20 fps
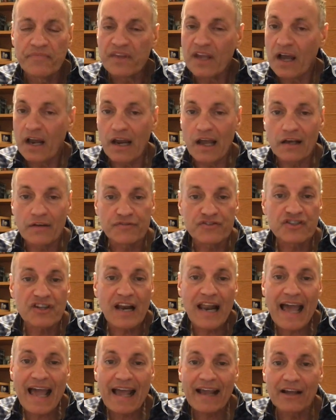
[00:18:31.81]
a lot of
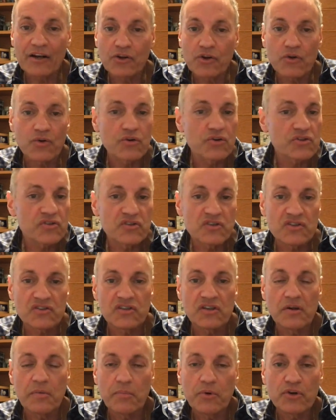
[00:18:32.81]
slang and curses and
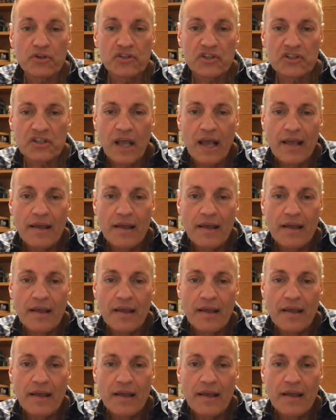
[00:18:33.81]
emojis,